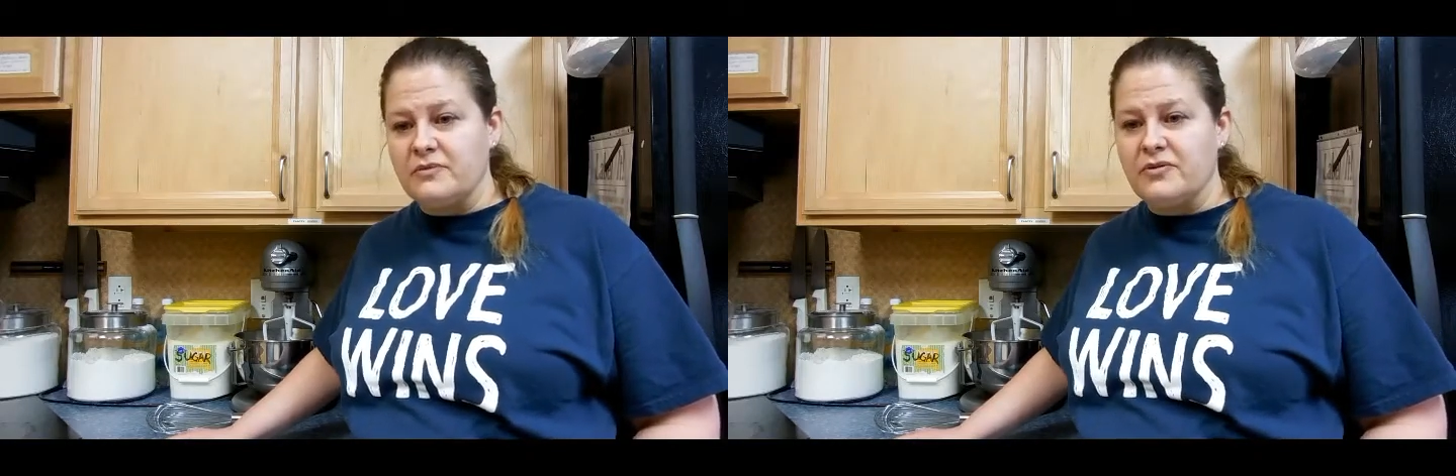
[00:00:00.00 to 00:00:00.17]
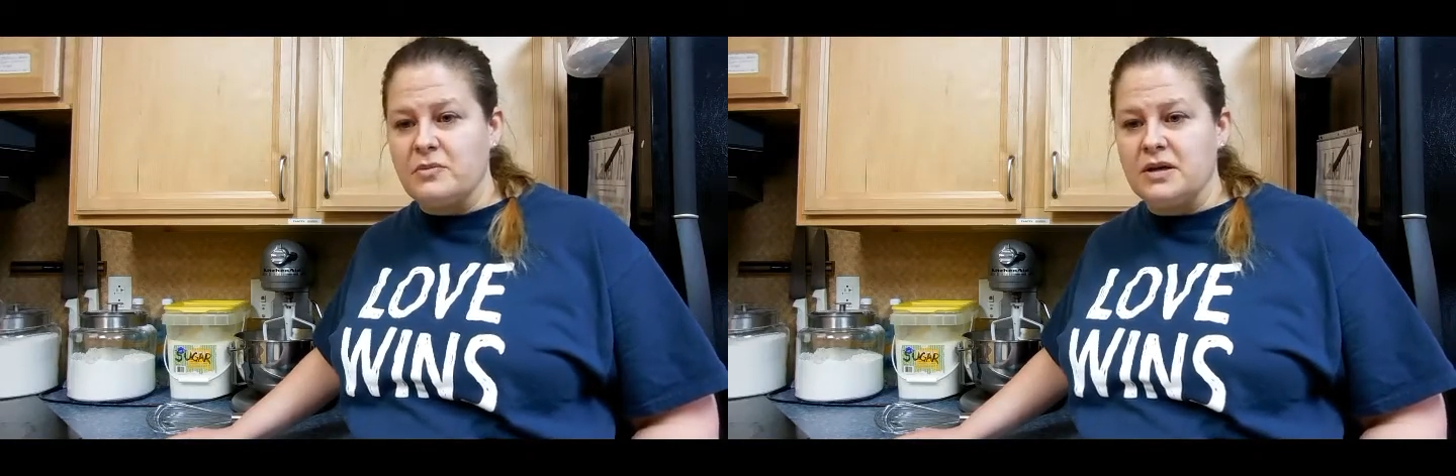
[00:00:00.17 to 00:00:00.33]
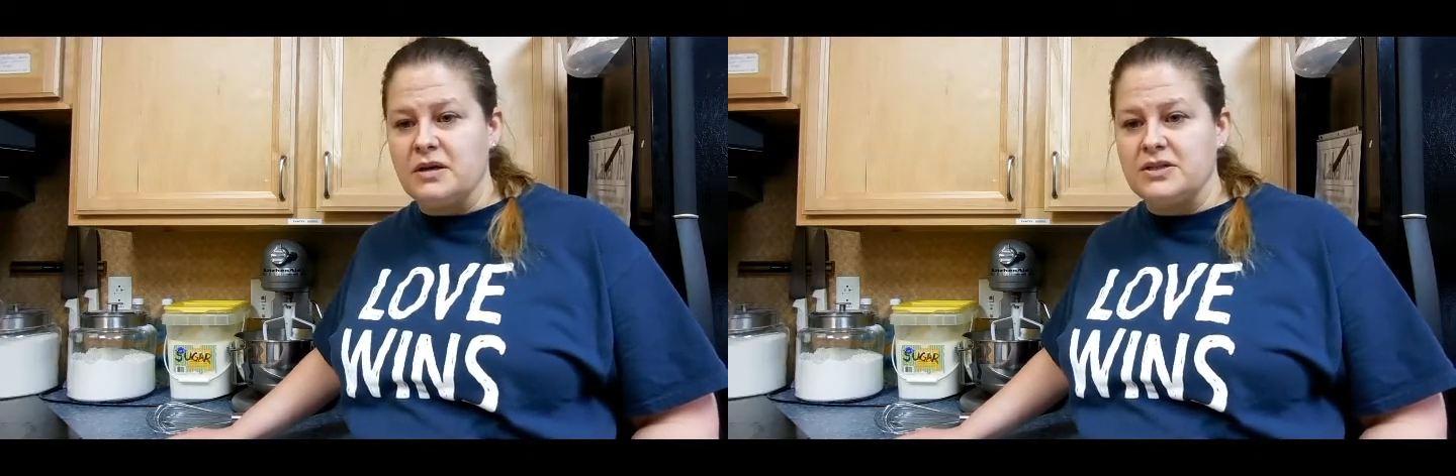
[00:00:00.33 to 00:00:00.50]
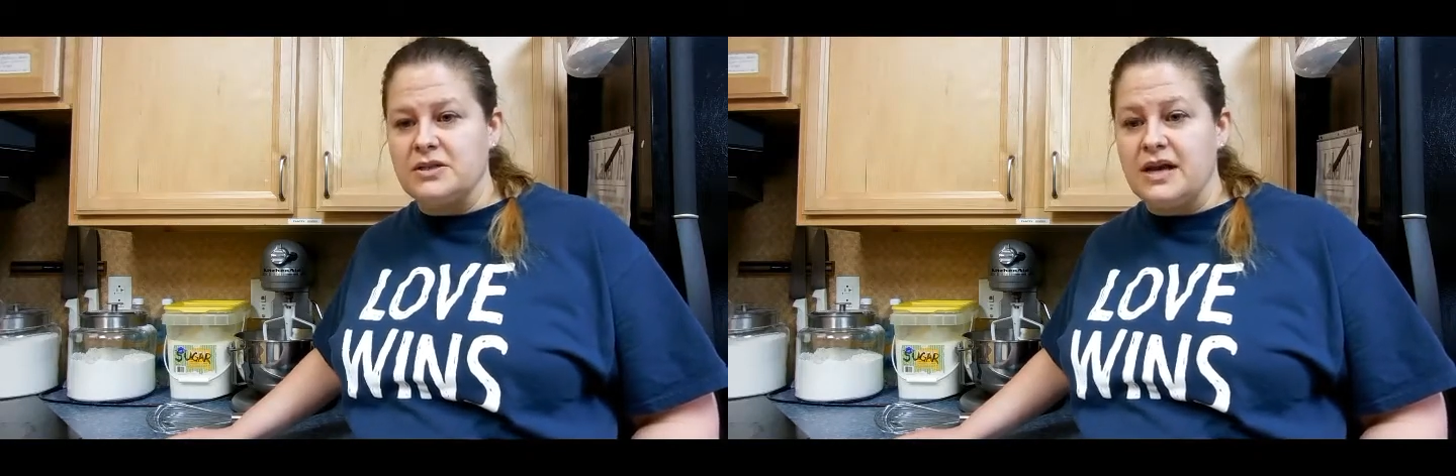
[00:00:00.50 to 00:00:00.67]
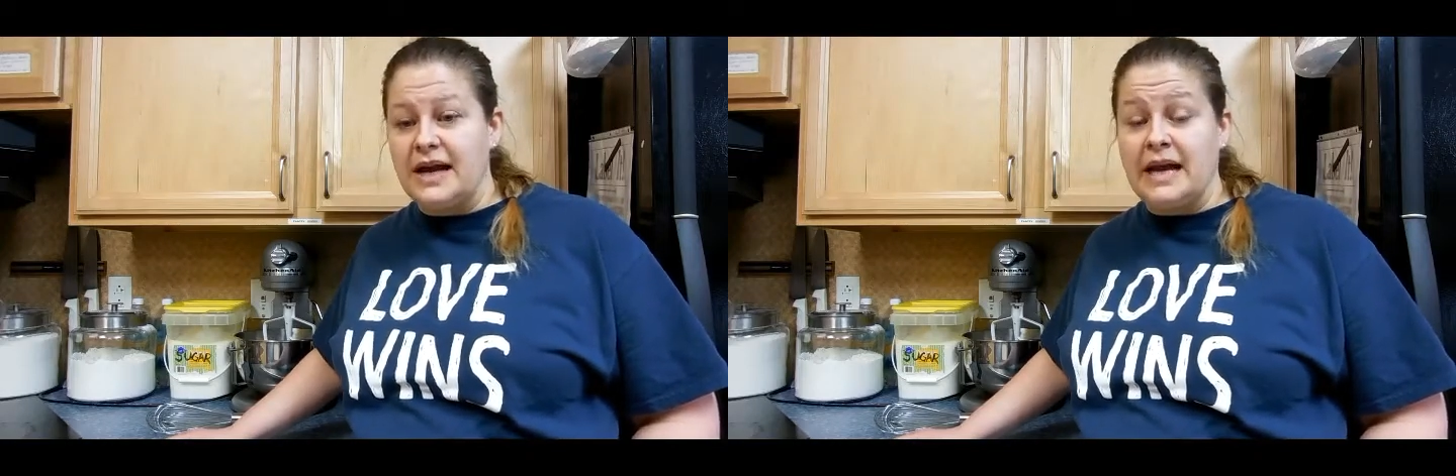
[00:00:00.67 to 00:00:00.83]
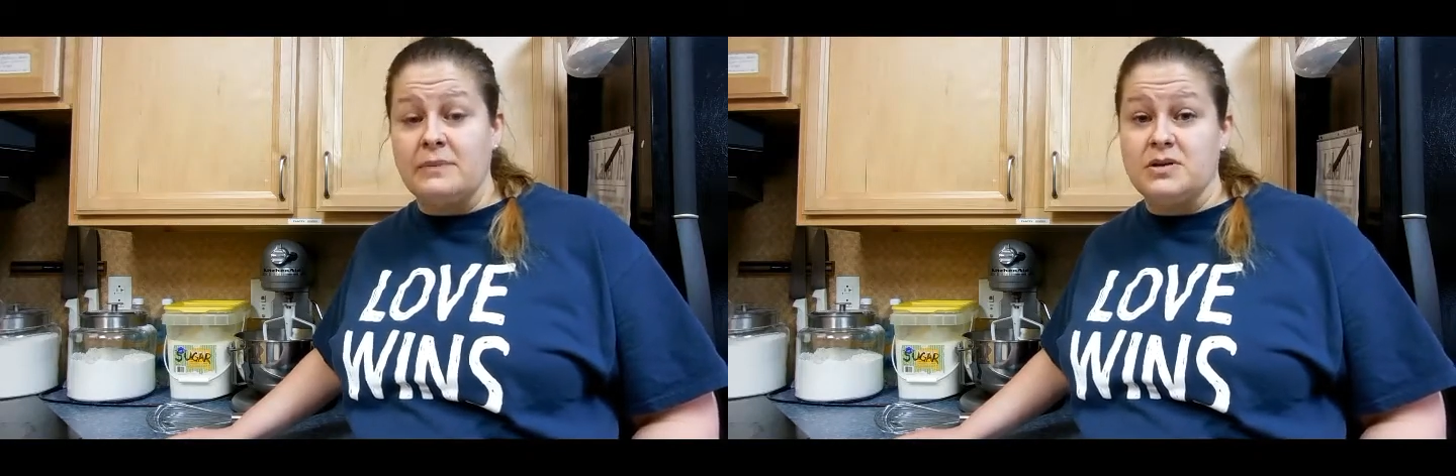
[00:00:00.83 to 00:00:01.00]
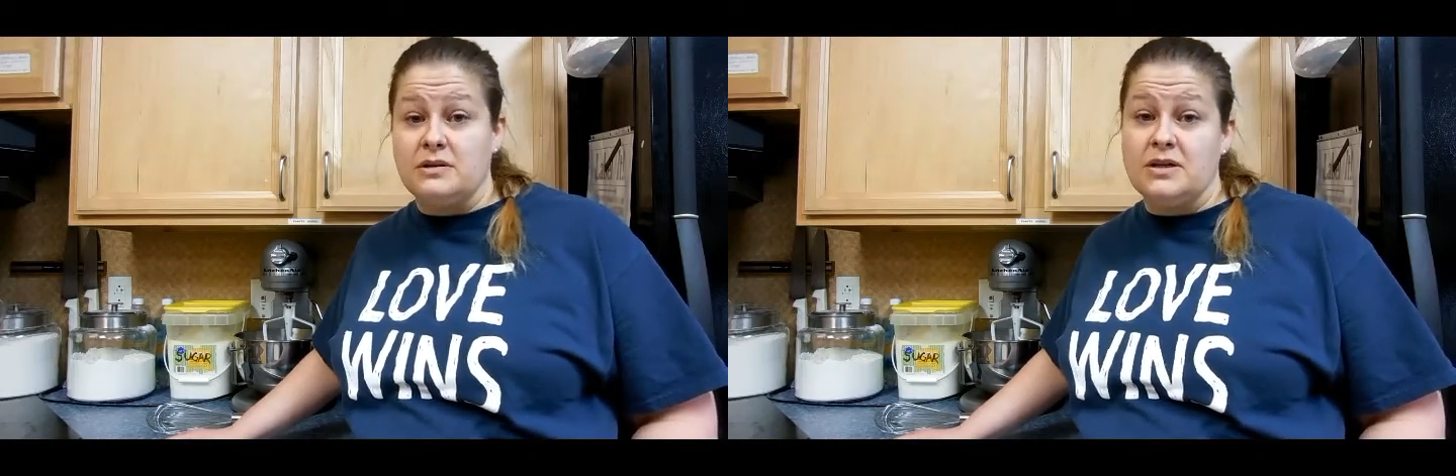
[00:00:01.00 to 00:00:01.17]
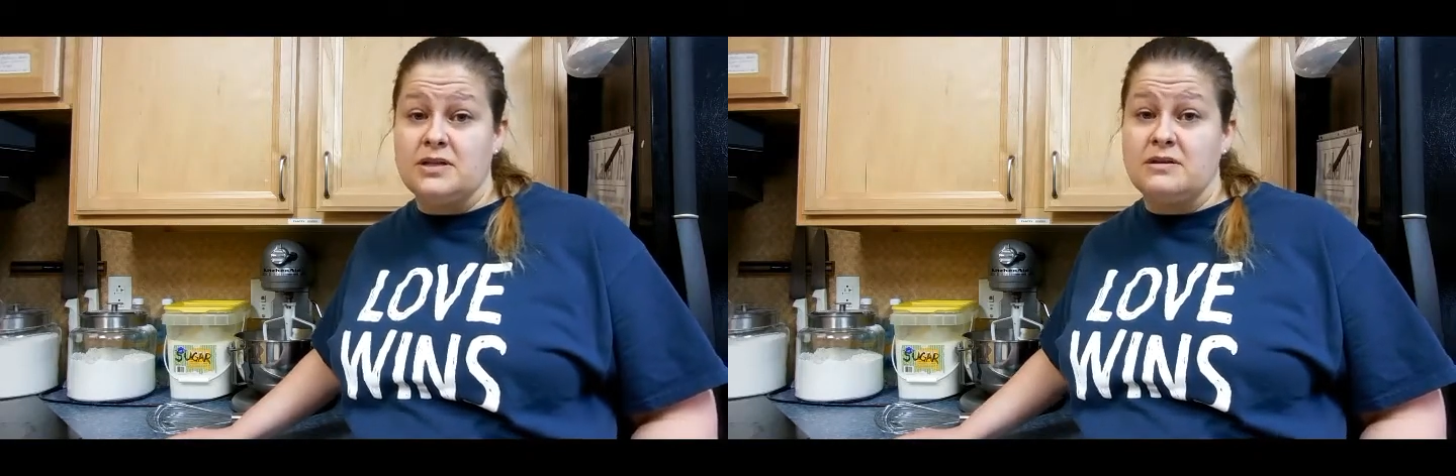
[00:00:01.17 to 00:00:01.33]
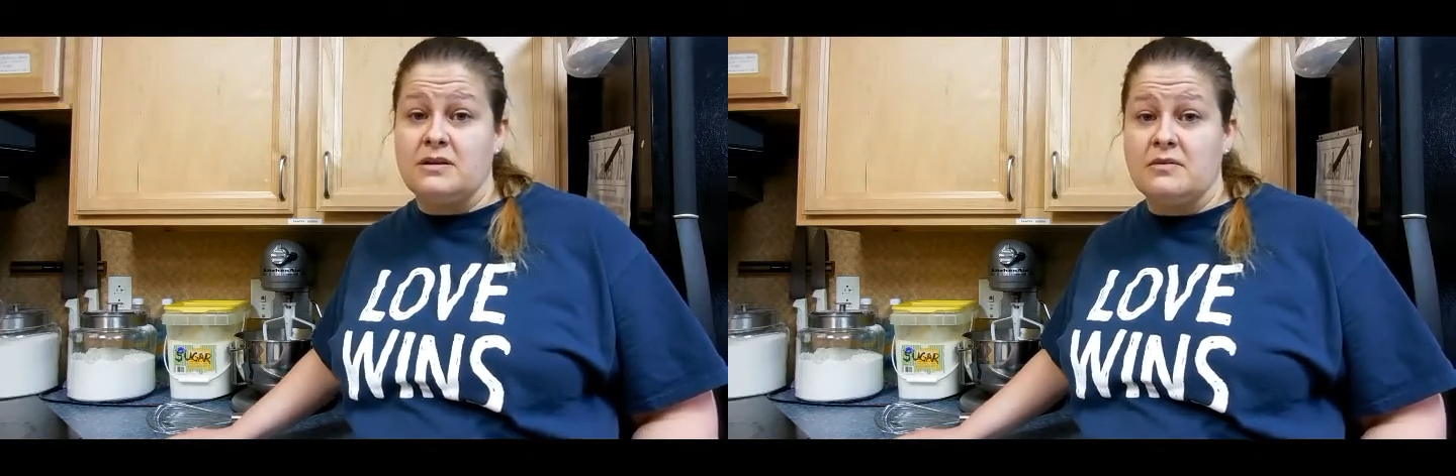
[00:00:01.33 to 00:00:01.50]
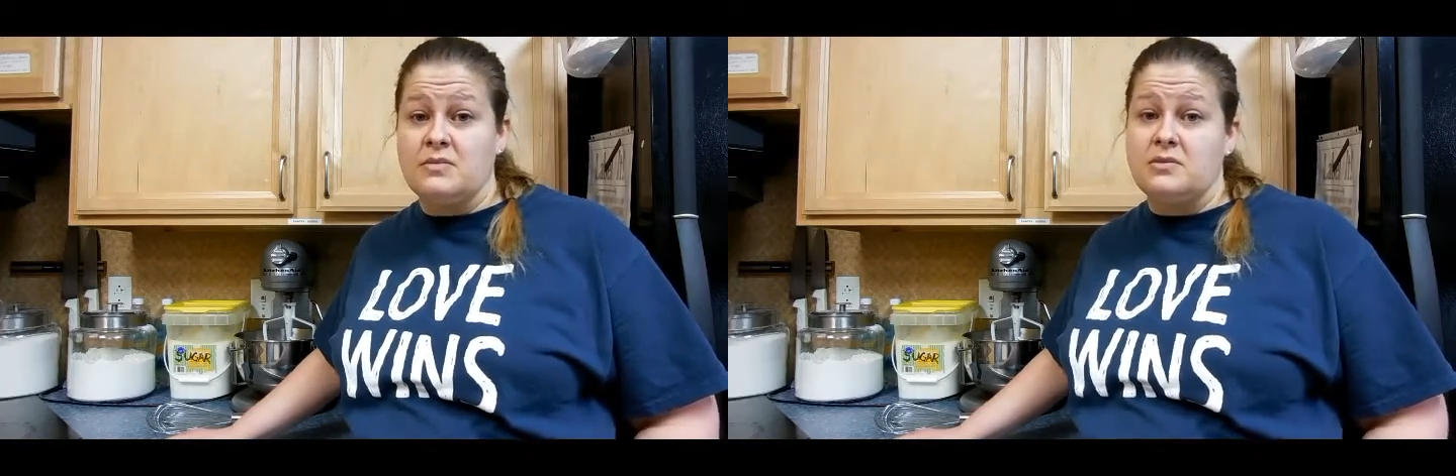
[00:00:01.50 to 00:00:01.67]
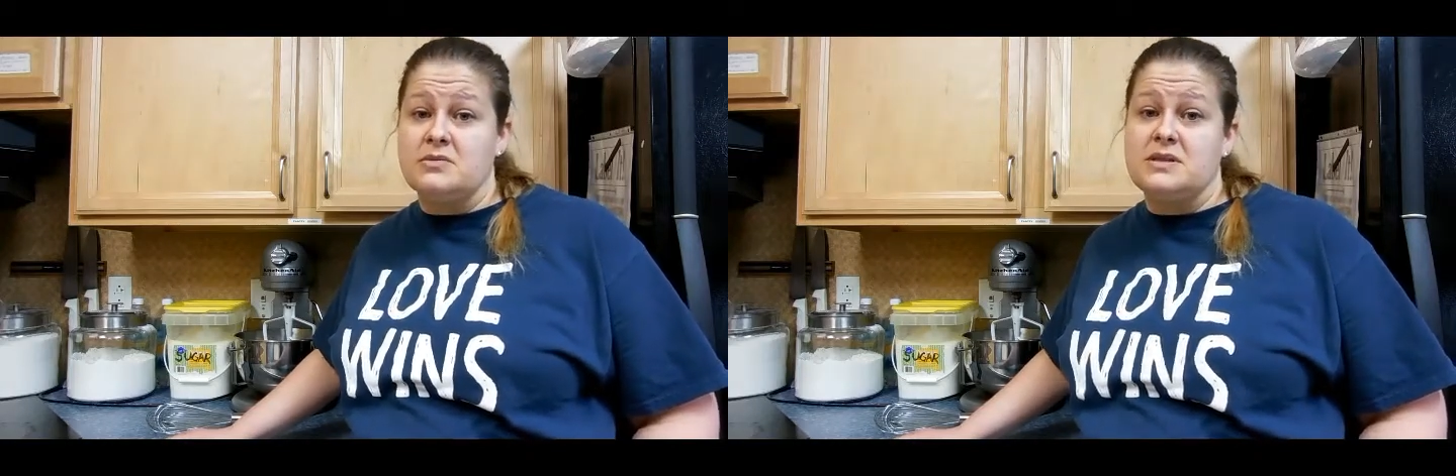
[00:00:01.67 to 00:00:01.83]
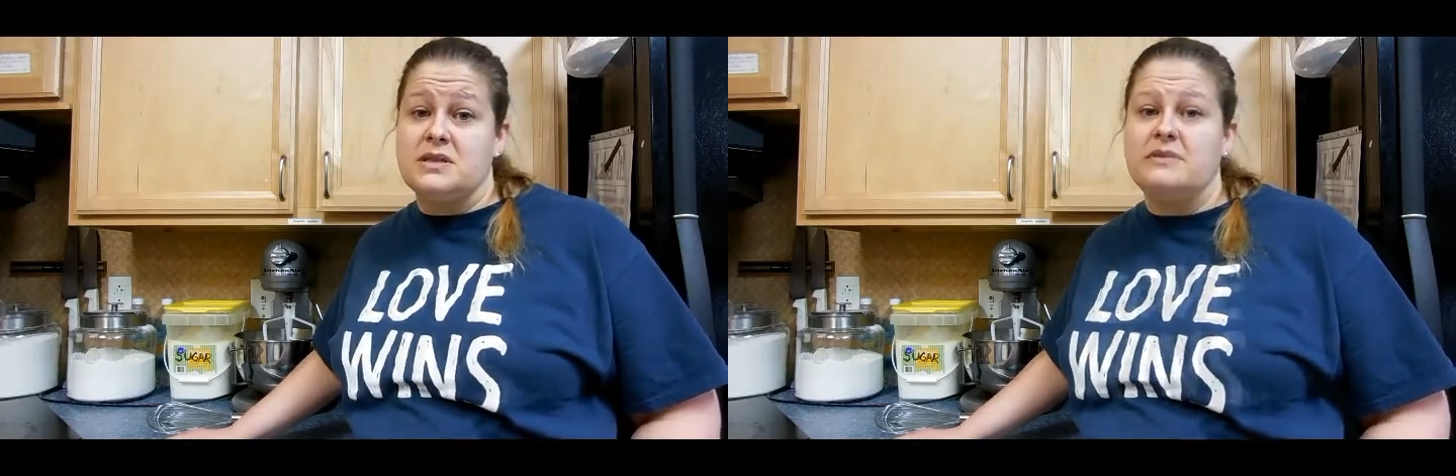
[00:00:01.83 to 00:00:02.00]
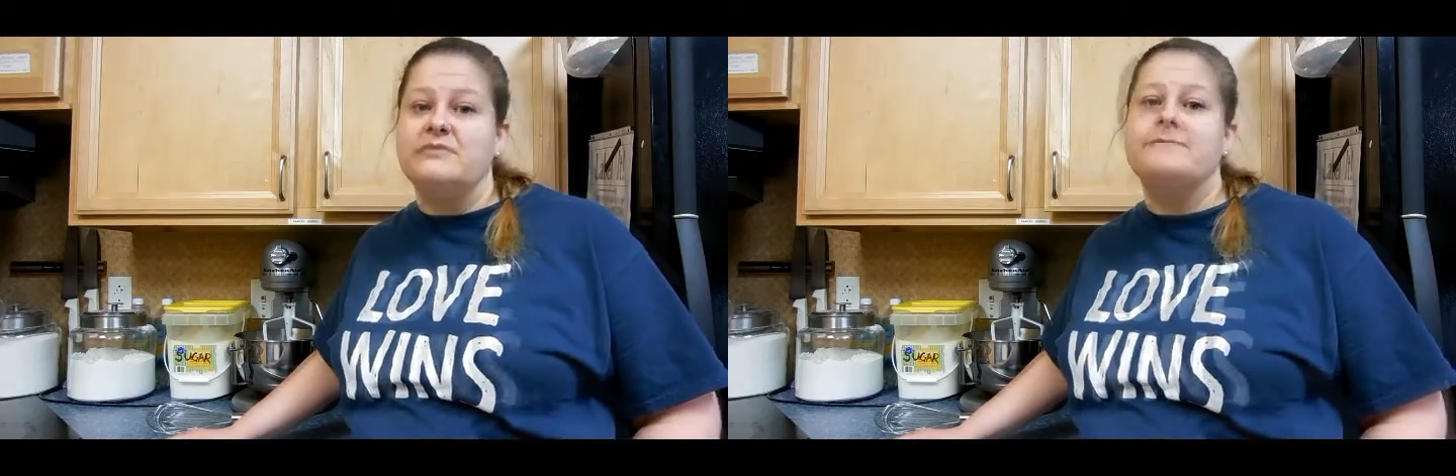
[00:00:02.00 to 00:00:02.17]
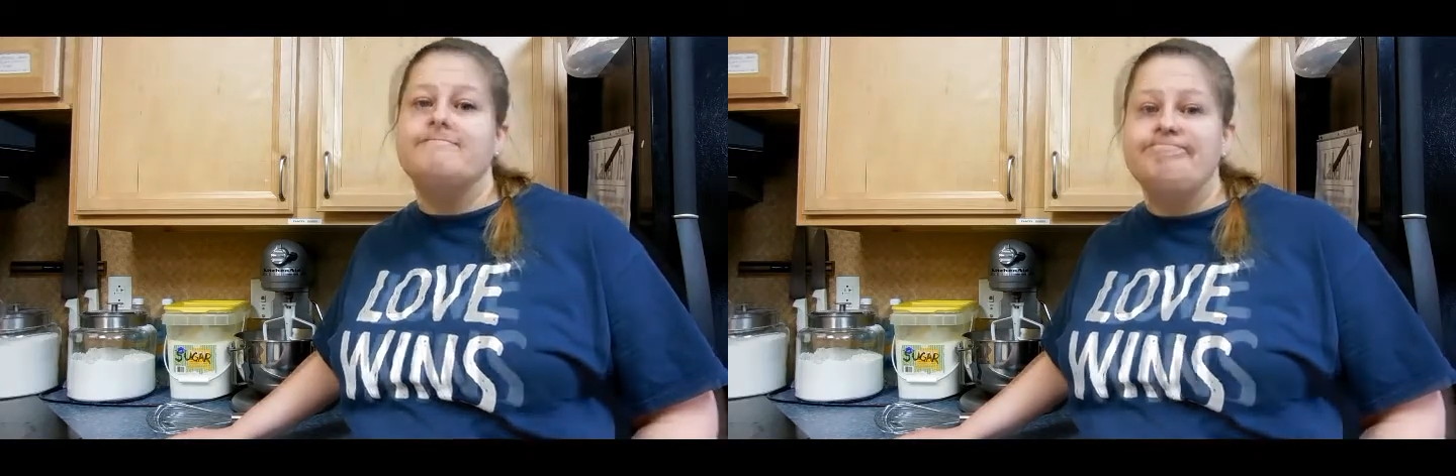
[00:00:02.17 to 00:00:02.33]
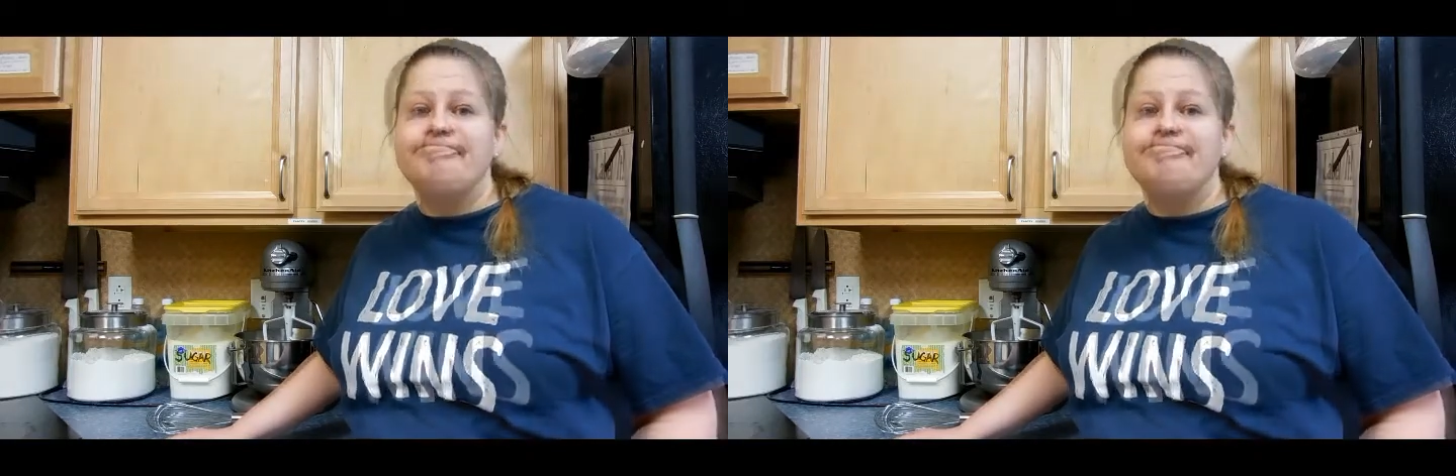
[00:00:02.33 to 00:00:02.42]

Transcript: from a ham donation that we received.